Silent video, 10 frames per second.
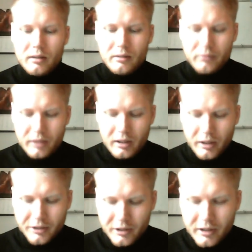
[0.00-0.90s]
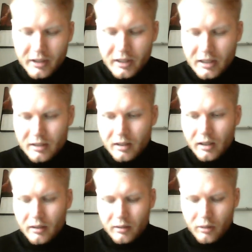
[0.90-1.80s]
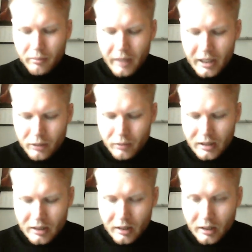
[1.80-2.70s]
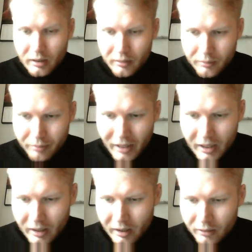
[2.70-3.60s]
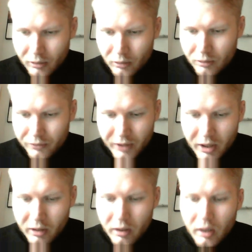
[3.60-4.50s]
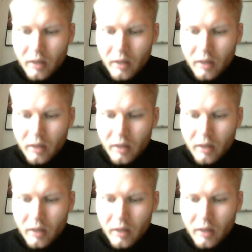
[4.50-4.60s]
when uncertainty is uh, combined with uh, pan, uh, you know, fear,